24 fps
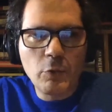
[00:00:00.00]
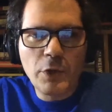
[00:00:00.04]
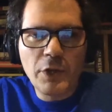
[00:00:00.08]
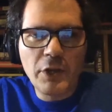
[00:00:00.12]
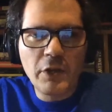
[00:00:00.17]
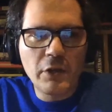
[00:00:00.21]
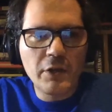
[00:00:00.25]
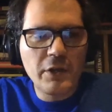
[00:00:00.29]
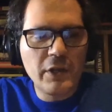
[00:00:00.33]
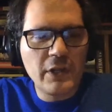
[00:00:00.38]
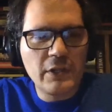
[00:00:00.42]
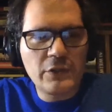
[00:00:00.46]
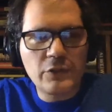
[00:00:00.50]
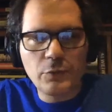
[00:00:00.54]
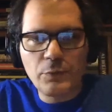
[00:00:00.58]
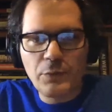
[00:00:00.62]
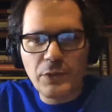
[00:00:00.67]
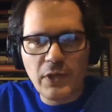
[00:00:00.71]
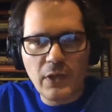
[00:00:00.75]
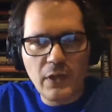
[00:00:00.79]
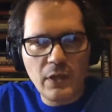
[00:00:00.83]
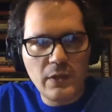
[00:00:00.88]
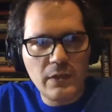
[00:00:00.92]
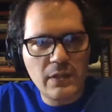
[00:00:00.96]
don't need to
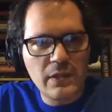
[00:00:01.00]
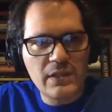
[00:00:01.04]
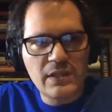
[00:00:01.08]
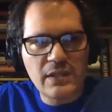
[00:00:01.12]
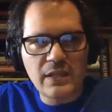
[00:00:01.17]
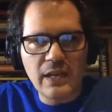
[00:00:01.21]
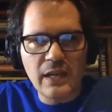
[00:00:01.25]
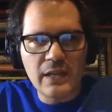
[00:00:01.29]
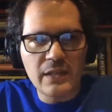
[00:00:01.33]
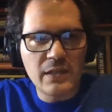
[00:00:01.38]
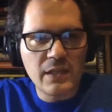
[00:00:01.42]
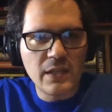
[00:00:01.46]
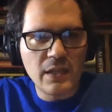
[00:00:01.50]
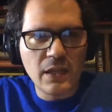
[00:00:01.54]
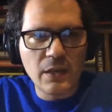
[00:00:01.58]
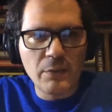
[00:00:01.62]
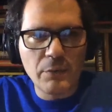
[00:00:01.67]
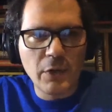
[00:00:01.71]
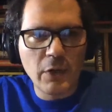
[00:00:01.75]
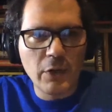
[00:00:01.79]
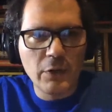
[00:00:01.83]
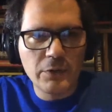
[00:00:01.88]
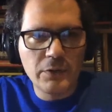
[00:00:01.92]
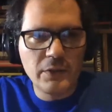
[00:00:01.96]
be discussing
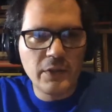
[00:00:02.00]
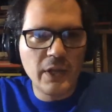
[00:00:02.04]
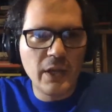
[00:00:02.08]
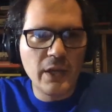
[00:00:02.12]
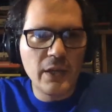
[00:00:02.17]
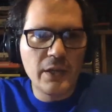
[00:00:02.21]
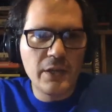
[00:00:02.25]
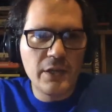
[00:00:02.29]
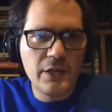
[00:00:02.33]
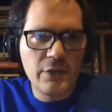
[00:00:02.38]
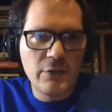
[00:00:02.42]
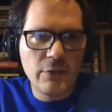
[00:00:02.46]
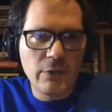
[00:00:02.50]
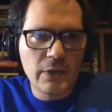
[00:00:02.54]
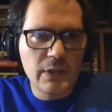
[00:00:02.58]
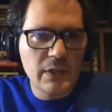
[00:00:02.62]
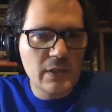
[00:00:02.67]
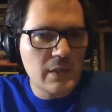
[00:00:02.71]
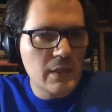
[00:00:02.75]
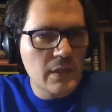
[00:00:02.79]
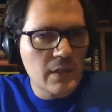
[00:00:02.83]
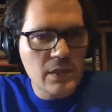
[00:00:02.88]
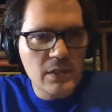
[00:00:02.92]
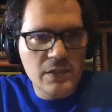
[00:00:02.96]
about the
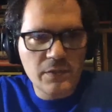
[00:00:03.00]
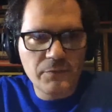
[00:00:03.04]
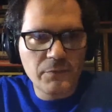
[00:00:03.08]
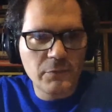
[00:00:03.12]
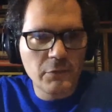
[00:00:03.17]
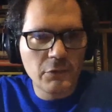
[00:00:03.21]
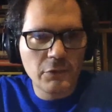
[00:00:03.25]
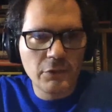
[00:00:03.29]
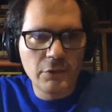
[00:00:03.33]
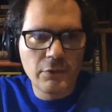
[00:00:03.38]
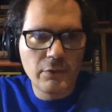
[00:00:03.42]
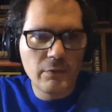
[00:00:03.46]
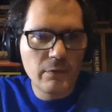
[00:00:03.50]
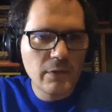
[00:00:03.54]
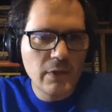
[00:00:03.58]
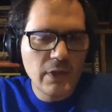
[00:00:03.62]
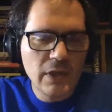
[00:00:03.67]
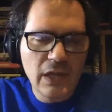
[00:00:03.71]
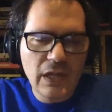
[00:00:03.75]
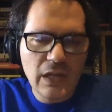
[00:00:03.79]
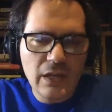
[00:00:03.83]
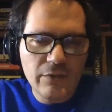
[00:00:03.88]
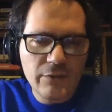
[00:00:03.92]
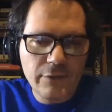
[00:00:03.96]
nuances for
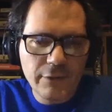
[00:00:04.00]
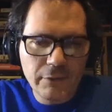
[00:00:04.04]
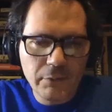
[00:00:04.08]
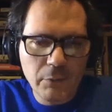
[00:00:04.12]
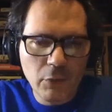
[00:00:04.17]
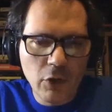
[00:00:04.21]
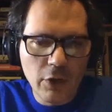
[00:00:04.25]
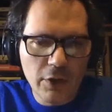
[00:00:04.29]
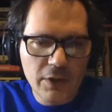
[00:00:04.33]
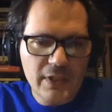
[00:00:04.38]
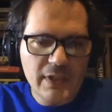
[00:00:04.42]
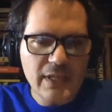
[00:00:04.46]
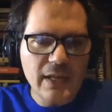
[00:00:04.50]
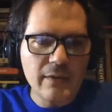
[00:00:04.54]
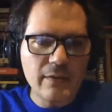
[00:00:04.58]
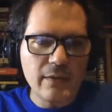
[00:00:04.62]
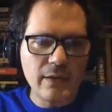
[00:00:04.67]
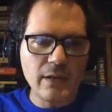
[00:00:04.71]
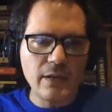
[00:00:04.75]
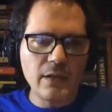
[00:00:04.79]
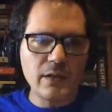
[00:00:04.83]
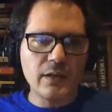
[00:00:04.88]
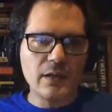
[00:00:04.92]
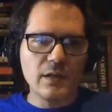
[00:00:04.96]
months. I
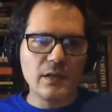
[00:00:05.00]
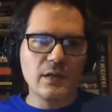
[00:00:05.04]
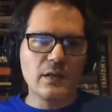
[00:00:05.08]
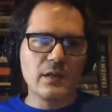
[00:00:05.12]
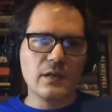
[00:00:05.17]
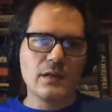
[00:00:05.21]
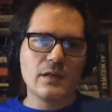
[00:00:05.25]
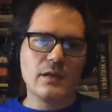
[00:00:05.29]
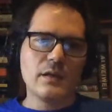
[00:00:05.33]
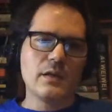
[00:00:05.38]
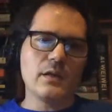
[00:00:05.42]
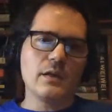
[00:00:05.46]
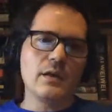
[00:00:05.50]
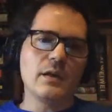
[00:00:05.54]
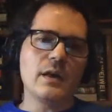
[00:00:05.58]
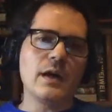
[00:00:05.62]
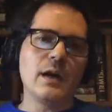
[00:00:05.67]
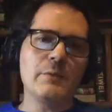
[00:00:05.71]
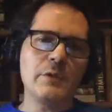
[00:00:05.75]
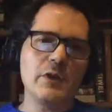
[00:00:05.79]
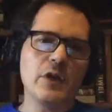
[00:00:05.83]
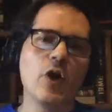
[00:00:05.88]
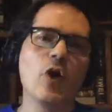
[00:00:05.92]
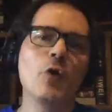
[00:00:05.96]
think,
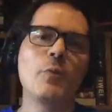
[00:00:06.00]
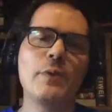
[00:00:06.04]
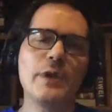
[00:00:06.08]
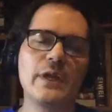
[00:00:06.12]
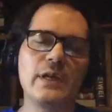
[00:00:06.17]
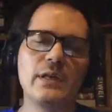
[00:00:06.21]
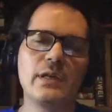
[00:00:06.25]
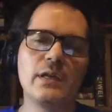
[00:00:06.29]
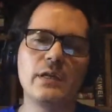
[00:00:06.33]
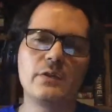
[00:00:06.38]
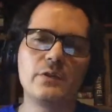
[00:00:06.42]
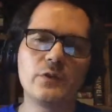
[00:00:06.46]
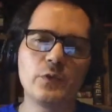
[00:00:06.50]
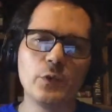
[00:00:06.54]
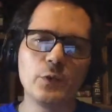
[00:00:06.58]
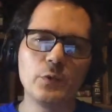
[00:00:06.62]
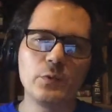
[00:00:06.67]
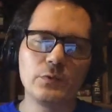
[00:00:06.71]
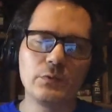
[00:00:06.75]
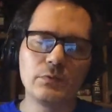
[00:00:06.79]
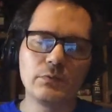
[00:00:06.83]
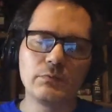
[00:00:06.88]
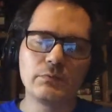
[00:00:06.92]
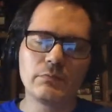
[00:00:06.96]
opening it
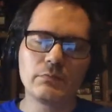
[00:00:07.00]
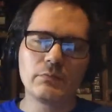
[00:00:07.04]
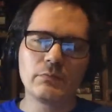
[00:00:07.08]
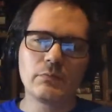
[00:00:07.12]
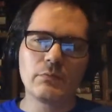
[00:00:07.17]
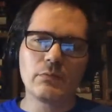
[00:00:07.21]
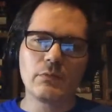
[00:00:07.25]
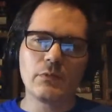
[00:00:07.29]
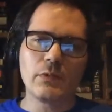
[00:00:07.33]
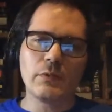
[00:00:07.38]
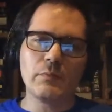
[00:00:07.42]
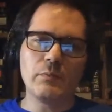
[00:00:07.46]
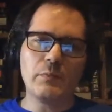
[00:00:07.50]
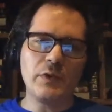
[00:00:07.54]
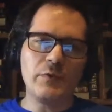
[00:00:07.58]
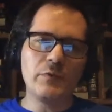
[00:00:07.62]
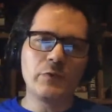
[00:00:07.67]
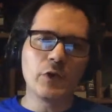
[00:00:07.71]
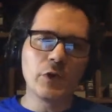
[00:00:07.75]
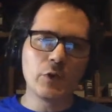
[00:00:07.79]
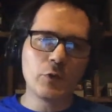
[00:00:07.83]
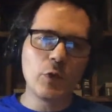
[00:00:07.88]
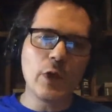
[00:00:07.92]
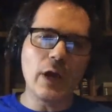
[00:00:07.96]
to
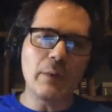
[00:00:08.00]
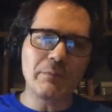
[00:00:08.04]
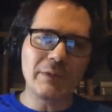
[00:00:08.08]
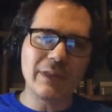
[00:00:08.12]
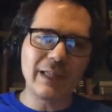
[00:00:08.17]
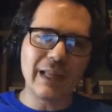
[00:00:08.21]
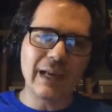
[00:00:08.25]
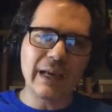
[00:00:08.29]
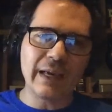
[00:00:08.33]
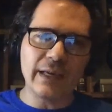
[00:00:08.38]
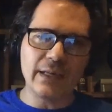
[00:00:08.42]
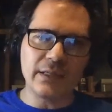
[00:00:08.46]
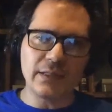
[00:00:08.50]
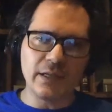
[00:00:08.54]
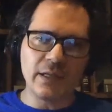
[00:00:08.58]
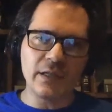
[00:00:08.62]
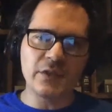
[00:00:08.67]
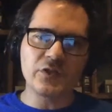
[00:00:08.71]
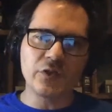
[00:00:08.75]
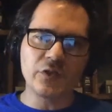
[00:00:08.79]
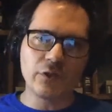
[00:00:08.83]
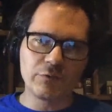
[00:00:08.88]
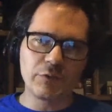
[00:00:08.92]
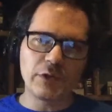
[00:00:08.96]
before we applied,
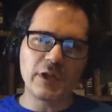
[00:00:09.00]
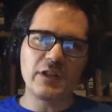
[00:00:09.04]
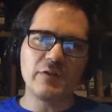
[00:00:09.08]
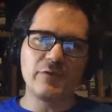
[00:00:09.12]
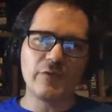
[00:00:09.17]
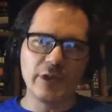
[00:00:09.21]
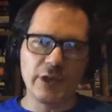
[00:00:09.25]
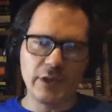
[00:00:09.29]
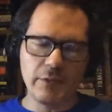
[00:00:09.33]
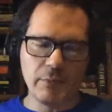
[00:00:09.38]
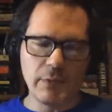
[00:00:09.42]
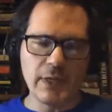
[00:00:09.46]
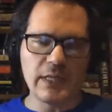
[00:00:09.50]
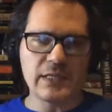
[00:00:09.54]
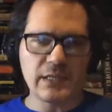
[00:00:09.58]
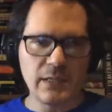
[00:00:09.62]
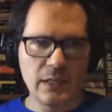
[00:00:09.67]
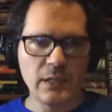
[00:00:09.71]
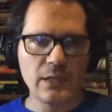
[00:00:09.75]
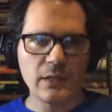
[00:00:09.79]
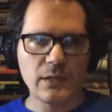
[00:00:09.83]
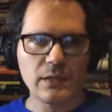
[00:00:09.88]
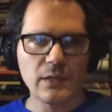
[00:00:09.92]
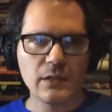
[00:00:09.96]
it's already very
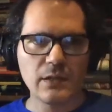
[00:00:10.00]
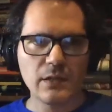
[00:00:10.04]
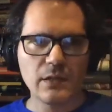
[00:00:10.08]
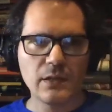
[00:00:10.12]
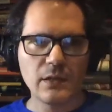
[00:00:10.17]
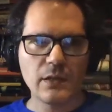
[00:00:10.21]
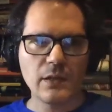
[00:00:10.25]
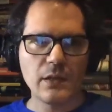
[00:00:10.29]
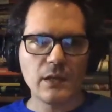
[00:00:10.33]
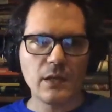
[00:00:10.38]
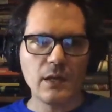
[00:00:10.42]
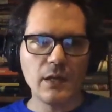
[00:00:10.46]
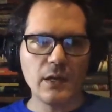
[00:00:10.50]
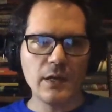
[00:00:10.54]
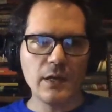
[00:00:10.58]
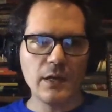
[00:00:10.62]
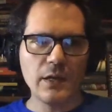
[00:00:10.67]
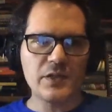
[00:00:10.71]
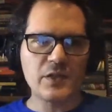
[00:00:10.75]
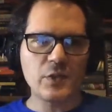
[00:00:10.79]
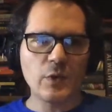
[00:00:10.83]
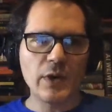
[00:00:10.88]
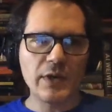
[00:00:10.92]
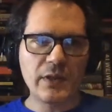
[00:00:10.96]
messy.
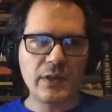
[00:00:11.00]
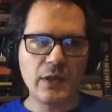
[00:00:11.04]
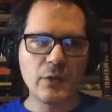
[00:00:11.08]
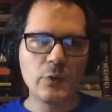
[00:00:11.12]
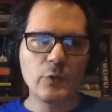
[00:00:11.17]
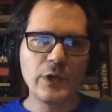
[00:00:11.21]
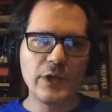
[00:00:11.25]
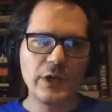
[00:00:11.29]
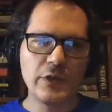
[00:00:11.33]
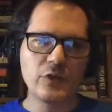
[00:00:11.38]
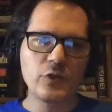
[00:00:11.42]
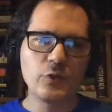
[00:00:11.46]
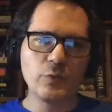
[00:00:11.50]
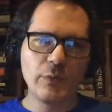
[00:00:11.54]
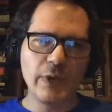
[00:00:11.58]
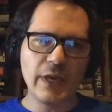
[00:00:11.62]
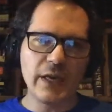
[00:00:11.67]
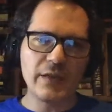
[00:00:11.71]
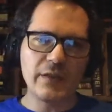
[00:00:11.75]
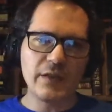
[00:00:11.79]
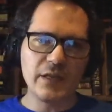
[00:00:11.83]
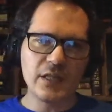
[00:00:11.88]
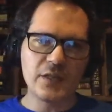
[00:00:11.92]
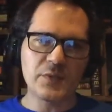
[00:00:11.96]
So I think we need to
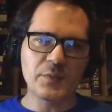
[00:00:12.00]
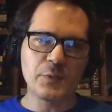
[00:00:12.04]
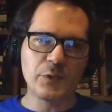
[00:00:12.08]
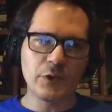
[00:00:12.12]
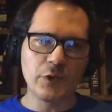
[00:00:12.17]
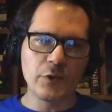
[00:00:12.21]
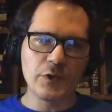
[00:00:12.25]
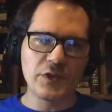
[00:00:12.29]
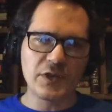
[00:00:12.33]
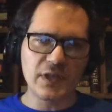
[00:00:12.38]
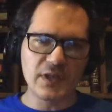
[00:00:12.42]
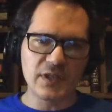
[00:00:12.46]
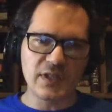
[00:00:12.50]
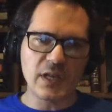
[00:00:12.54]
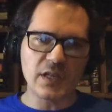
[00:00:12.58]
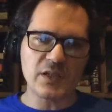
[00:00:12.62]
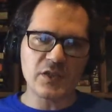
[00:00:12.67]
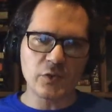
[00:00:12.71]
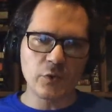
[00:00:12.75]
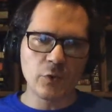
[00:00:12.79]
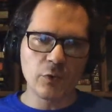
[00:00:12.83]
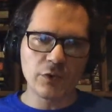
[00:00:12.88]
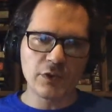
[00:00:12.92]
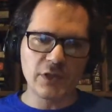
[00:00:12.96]
make this process
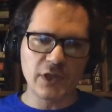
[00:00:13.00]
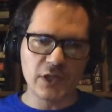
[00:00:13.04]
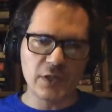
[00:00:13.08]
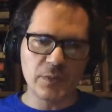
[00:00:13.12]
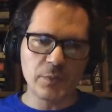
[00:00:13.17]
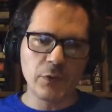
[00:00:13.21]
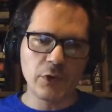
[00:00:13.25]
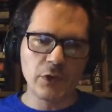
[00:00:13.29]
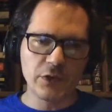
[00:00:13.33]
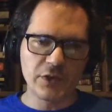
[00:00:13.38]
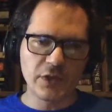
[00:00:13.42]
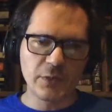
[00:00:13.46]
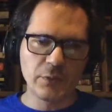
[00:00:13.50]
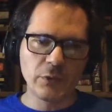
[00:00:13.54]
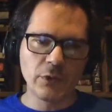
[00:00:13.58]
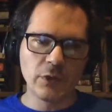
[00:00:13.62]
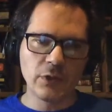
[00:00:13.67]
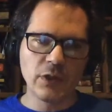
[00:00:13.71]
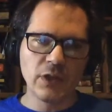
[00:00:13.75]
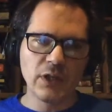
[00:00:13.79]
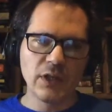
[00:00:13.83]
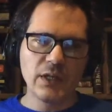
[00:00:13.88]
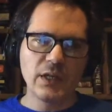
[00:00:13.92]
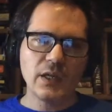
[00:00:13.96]
as short as
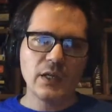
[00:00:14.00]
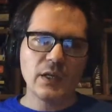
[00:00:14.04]
possible.